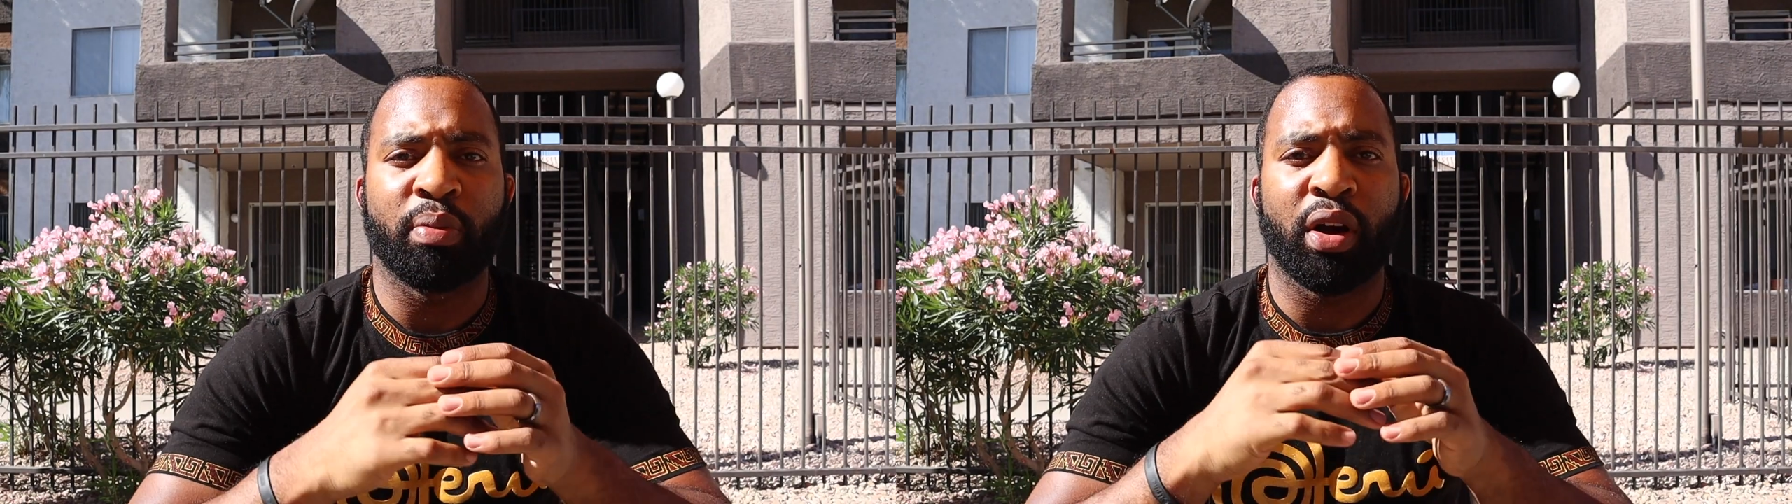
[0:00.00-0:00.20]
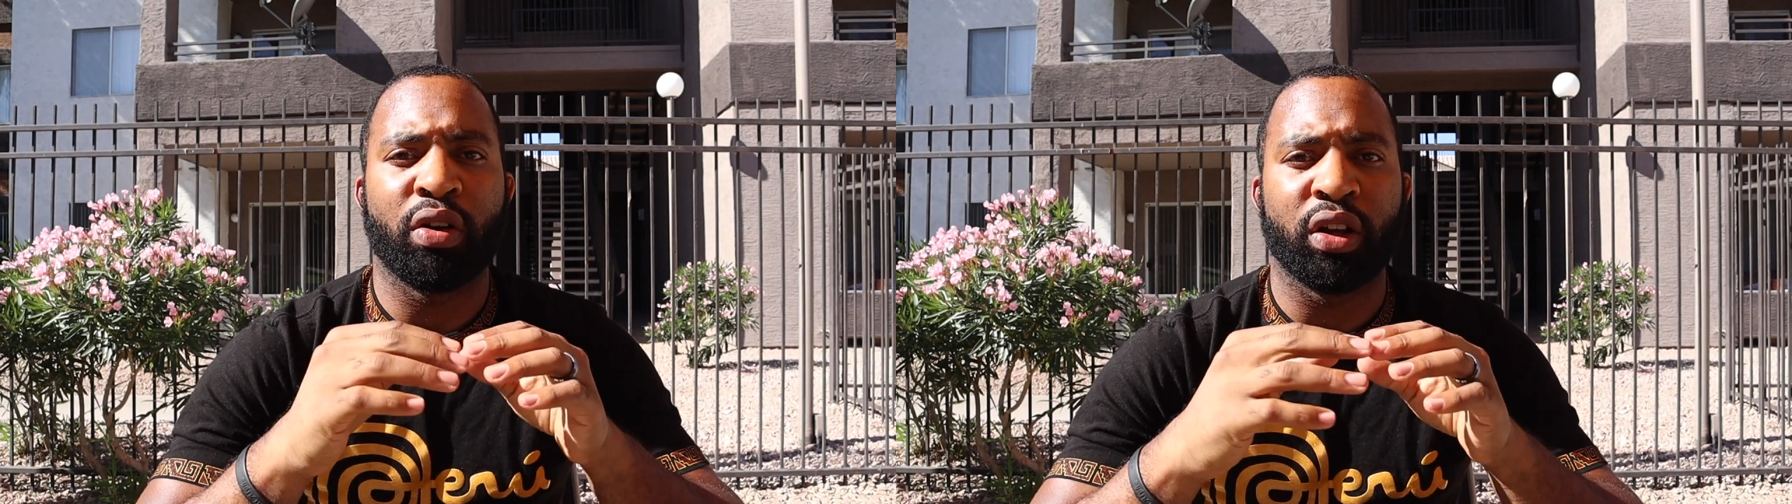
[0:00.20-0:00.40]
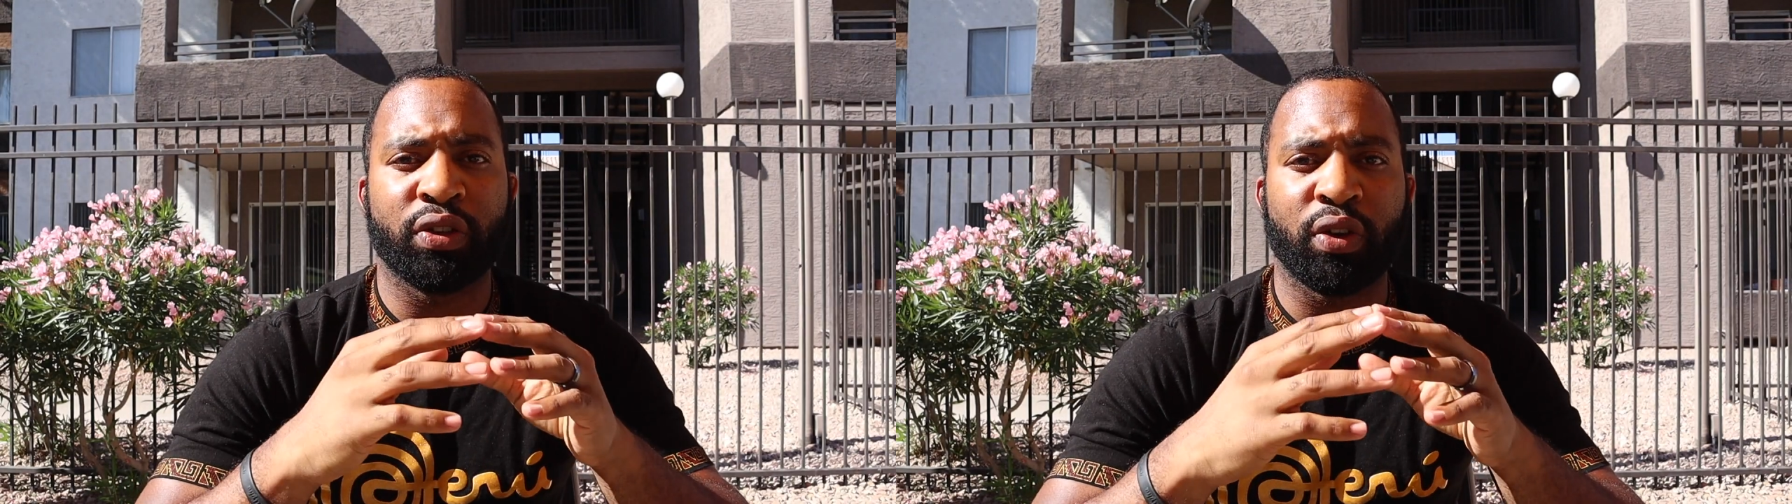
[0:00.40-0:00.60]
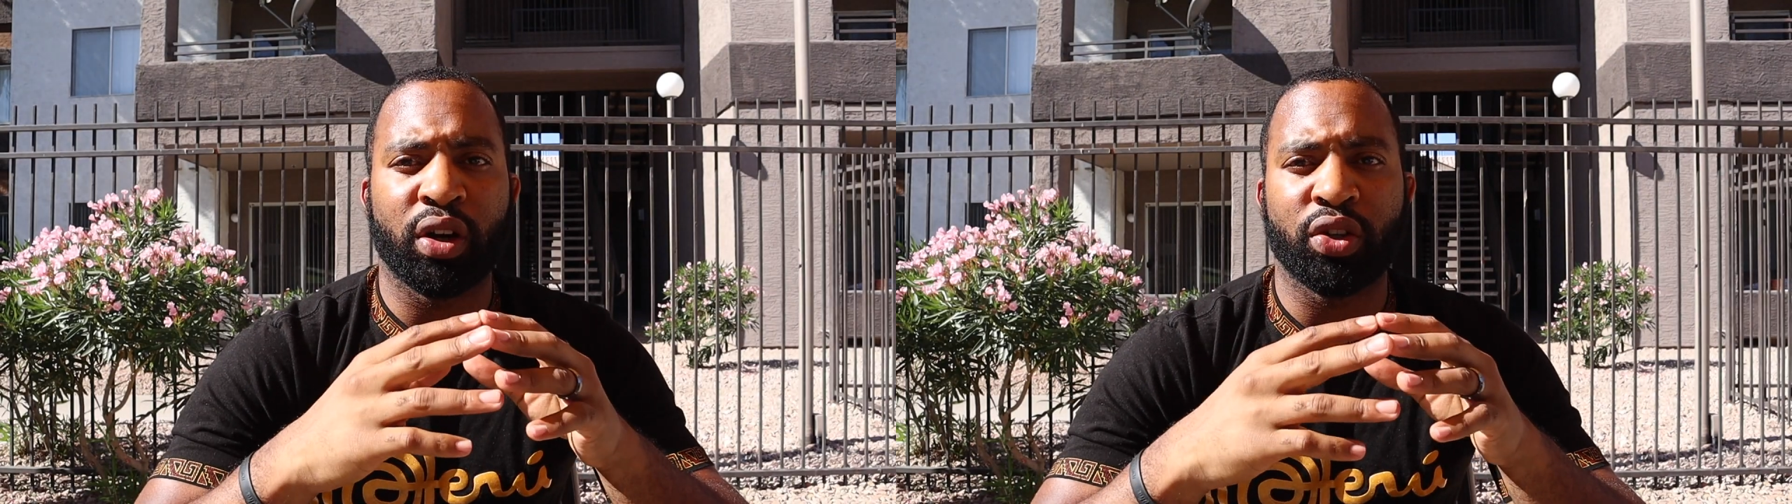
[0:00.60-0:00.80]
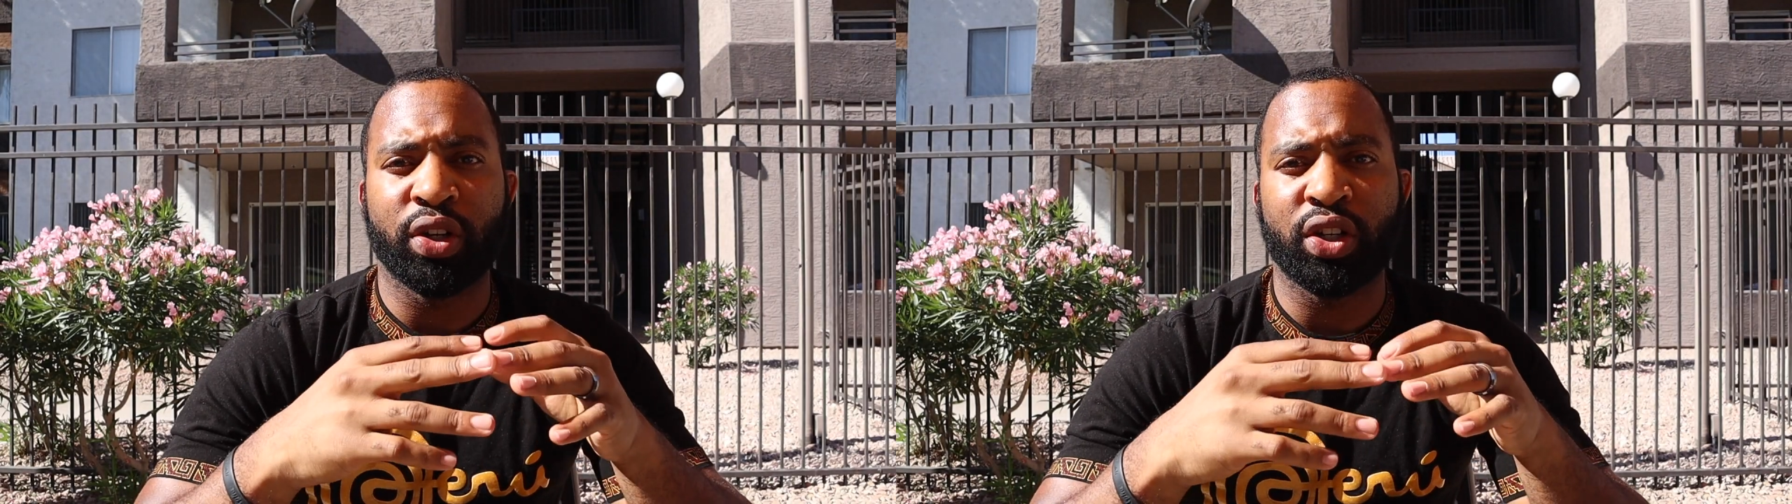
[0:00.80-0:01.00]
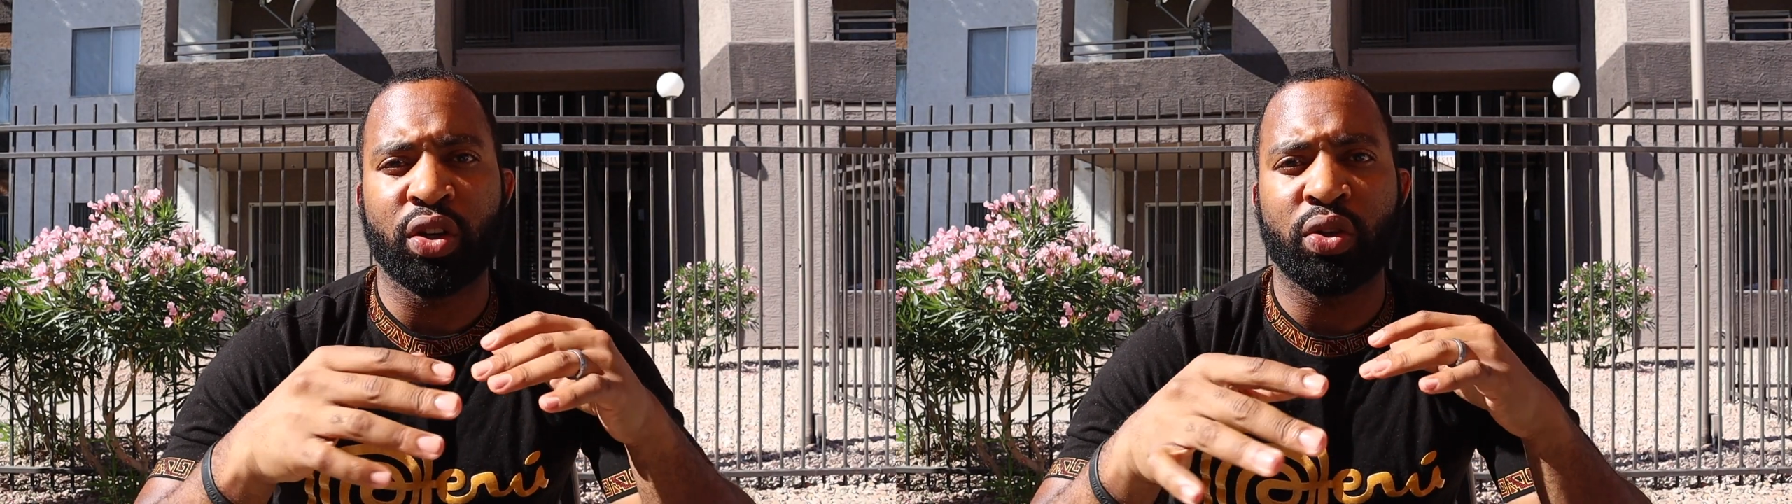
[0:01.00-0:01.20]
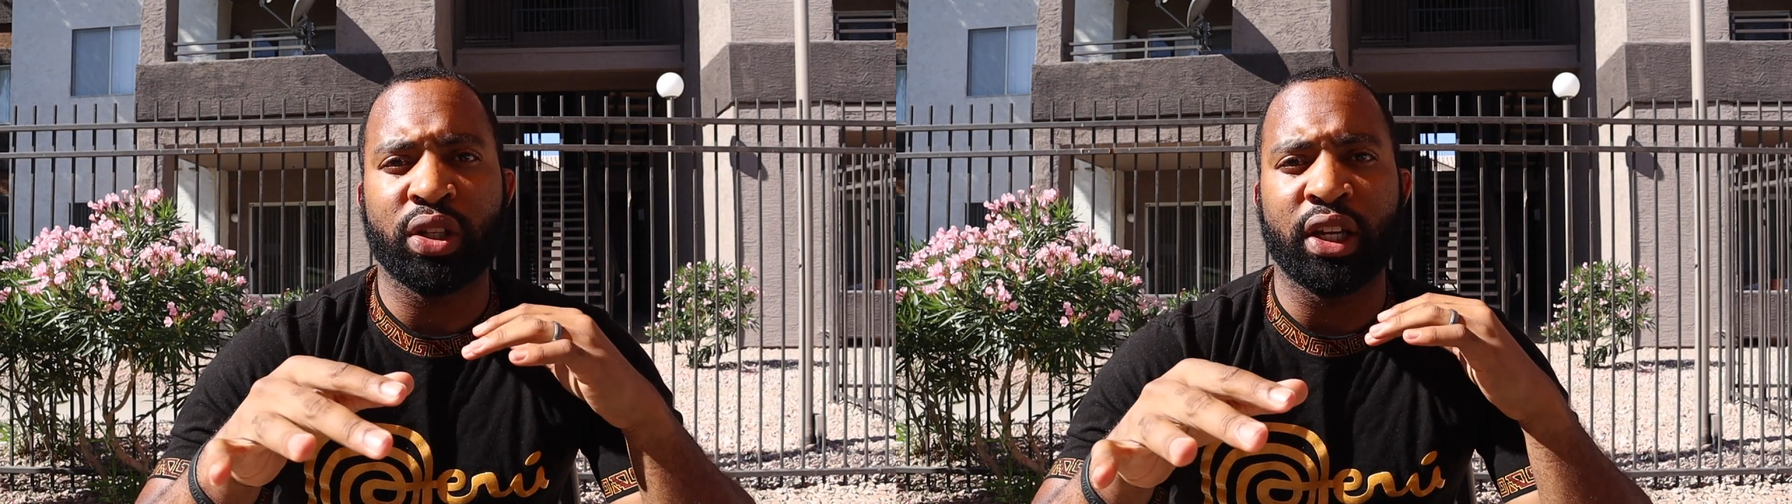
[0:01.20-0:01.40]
about as far as regionals